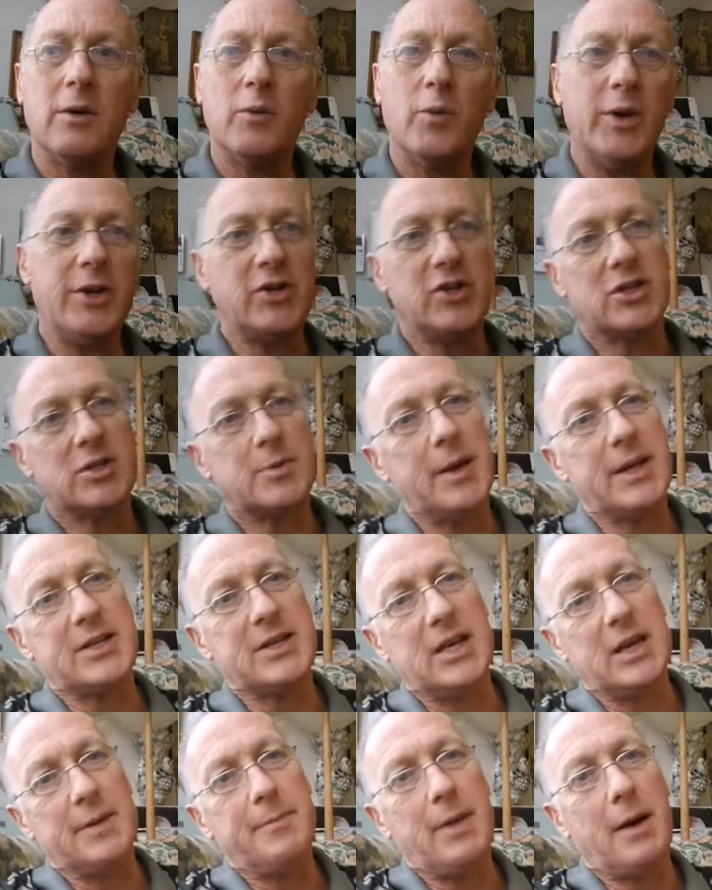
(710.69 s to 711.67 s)
When do you speak
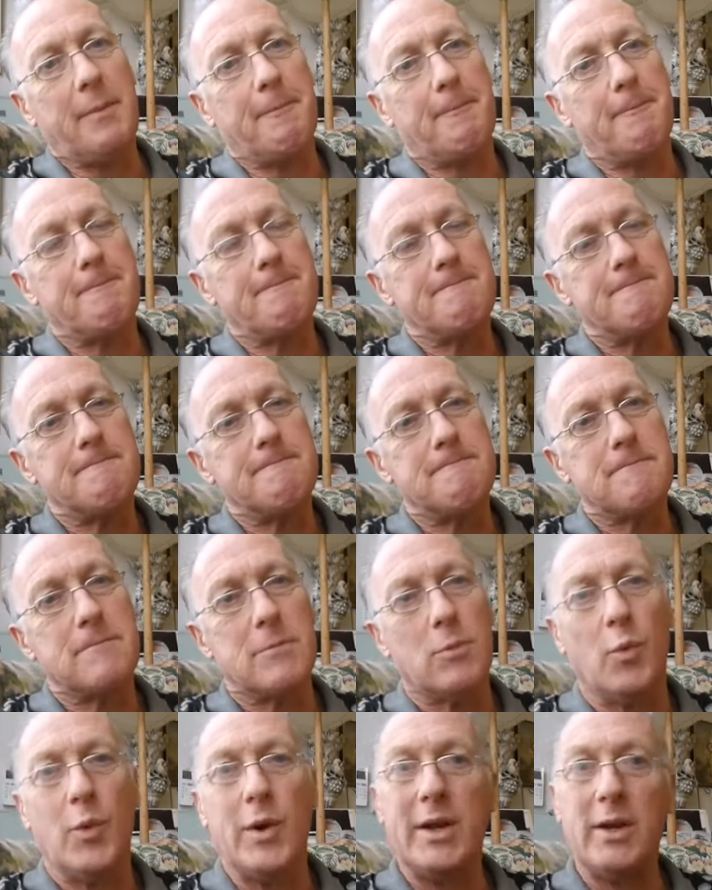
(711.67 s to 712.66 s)
to your mum?
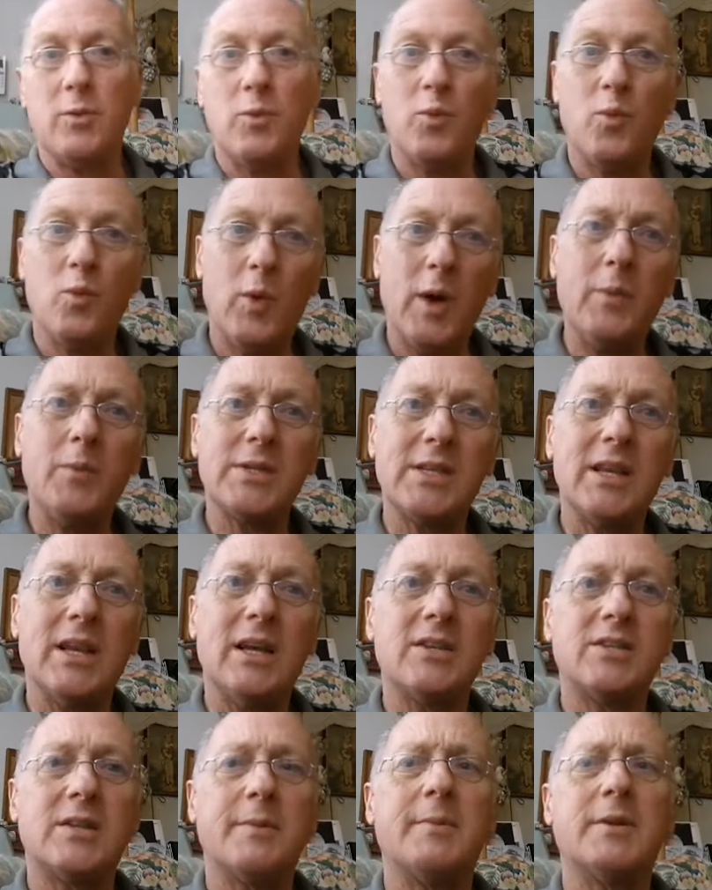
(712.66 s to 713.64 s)
When was the
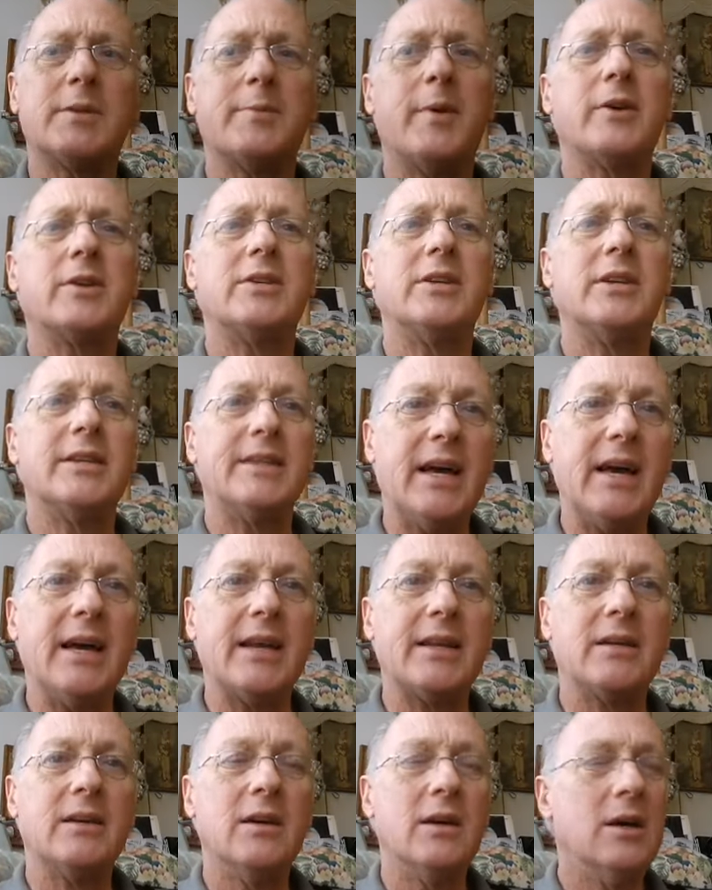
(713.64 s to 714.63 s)
last time you spoke to your
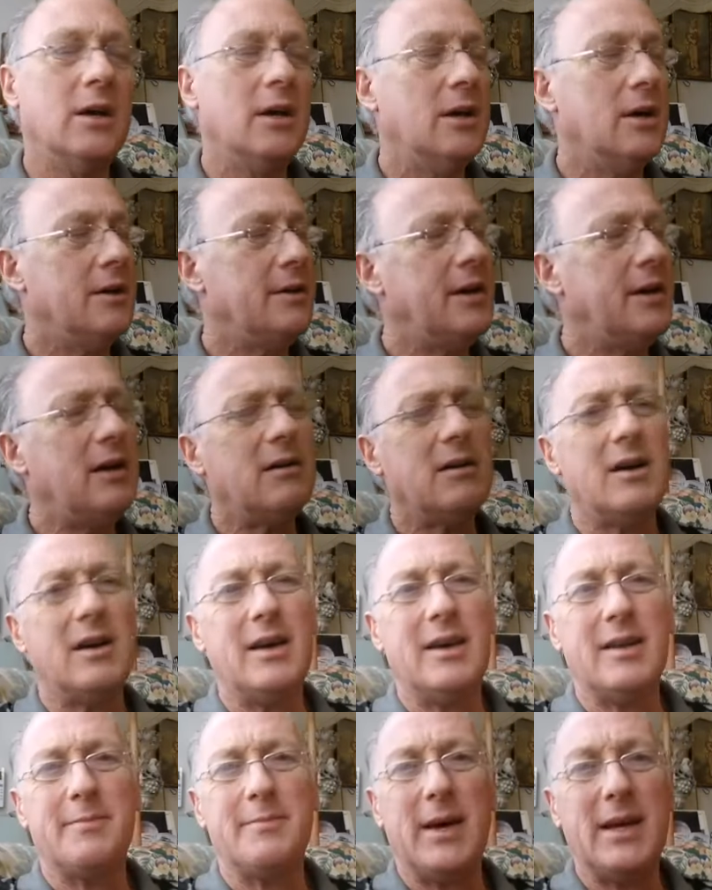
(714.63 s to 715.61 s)
dad? Now,
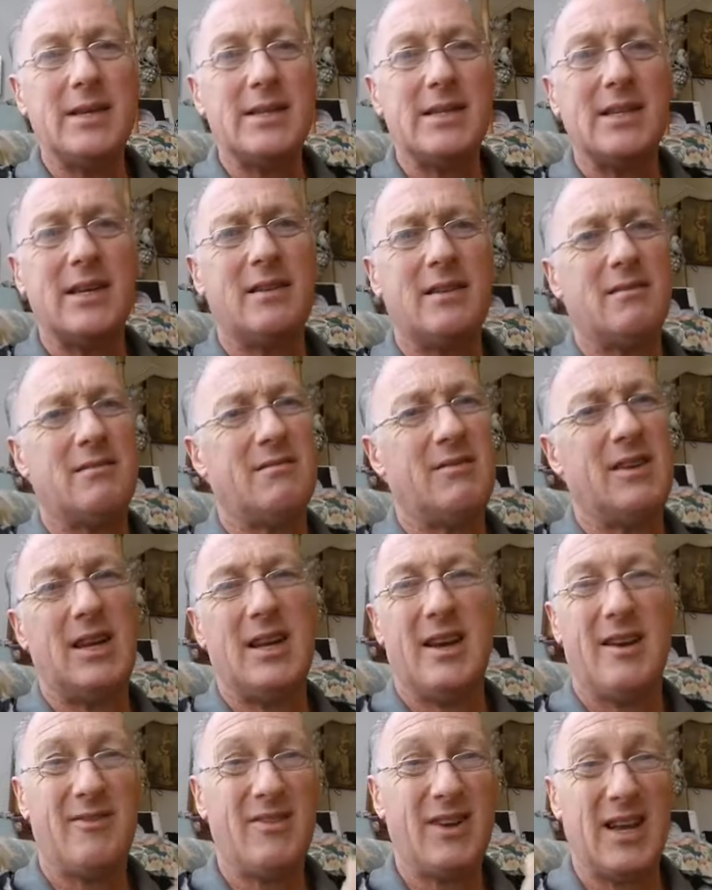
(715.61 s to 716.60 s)
it may sound
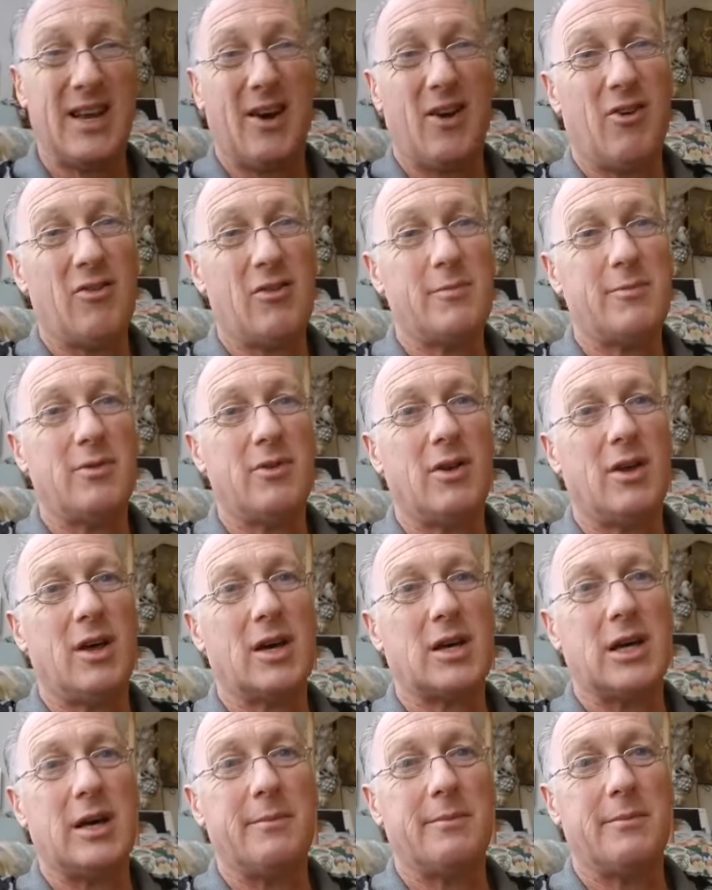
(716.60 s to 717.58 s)
really, really horrible,
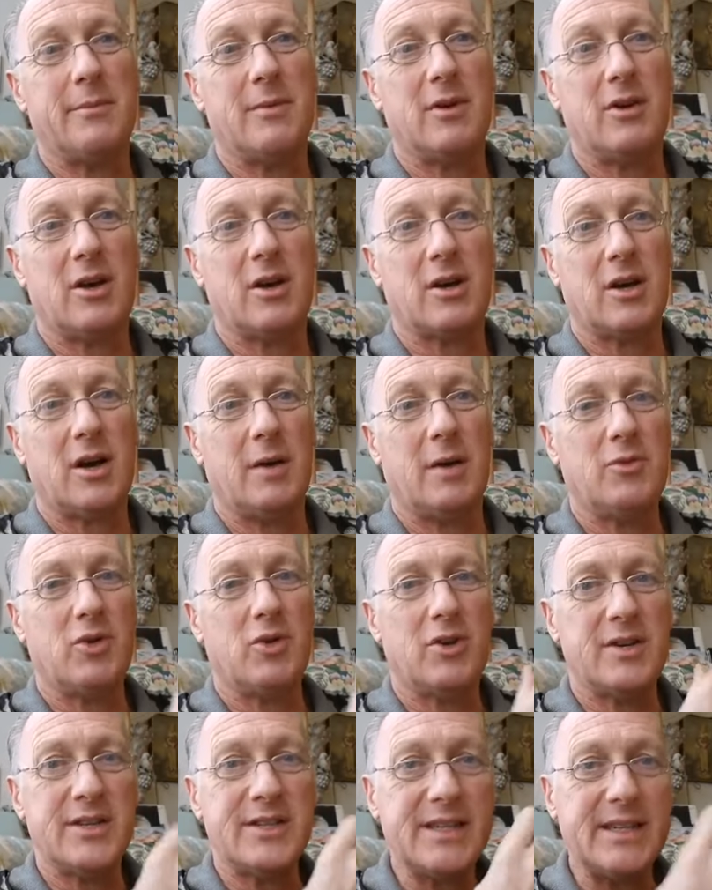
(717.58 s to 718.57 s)
like I'm
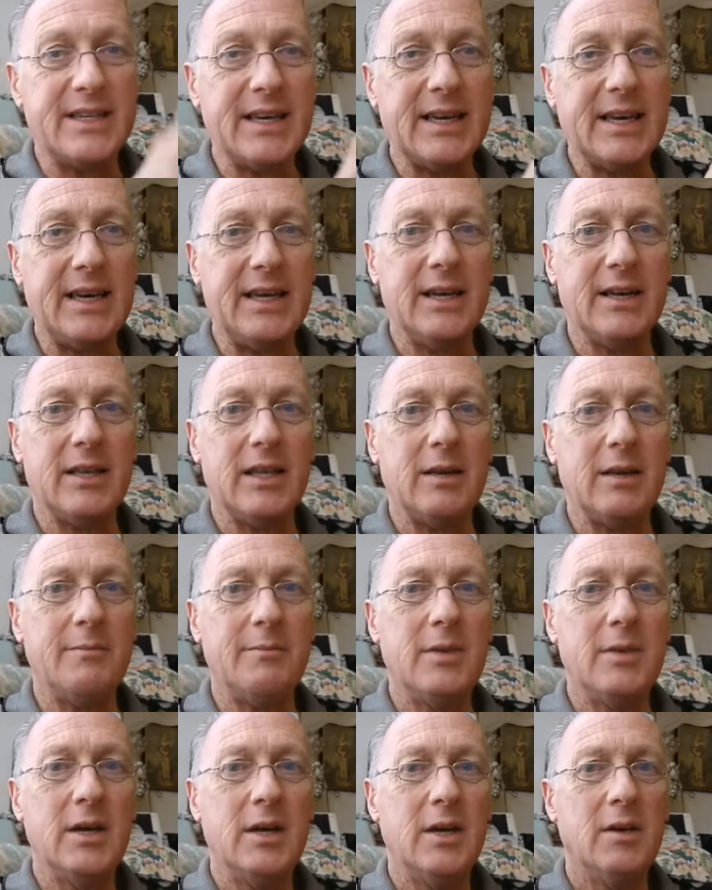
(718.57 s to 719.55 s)
not digging at
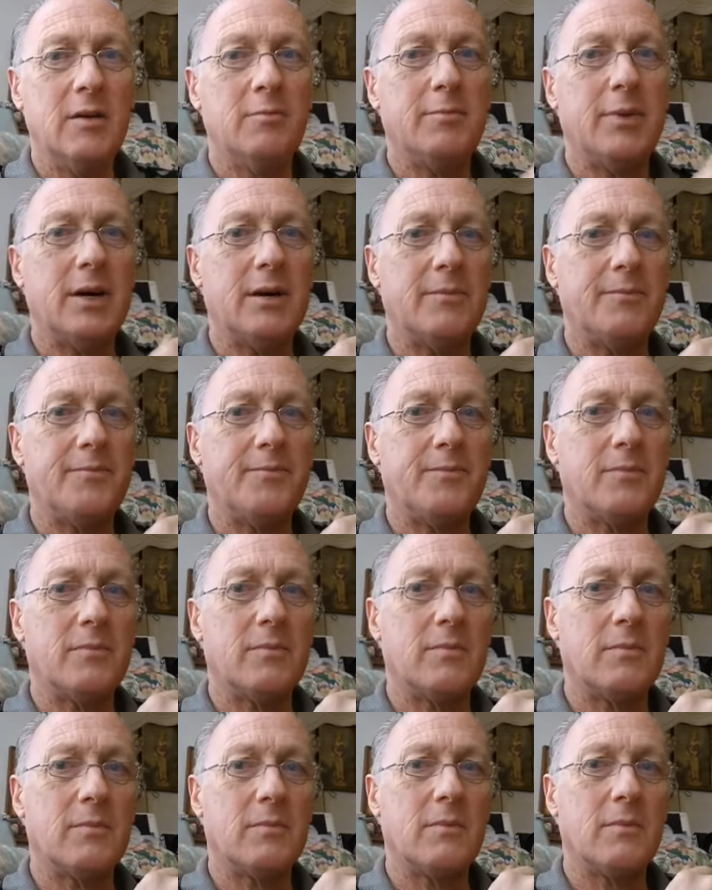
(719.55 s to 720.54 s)
them, but
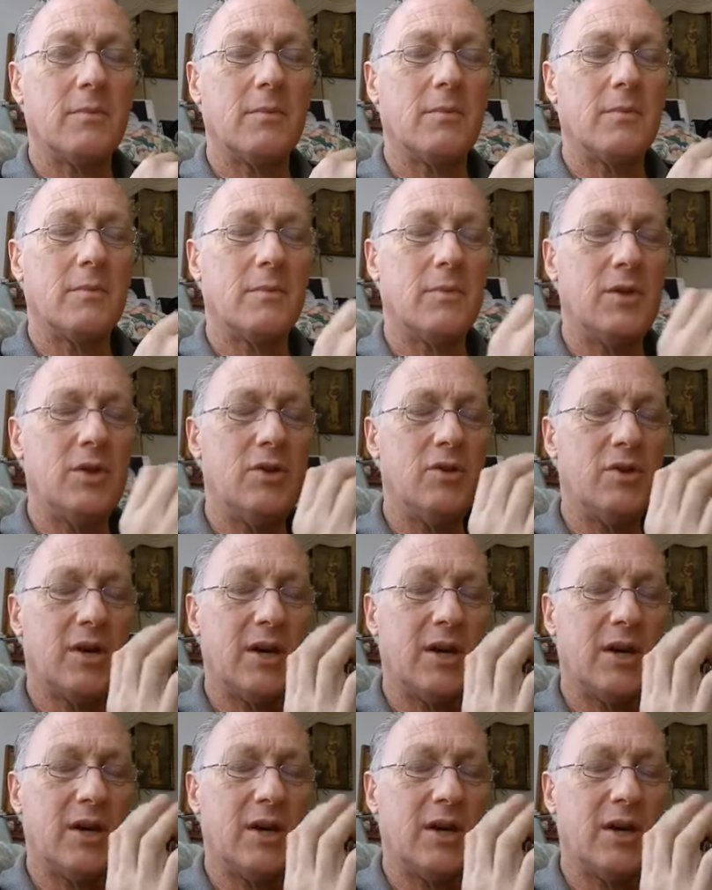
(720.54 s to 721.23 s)
you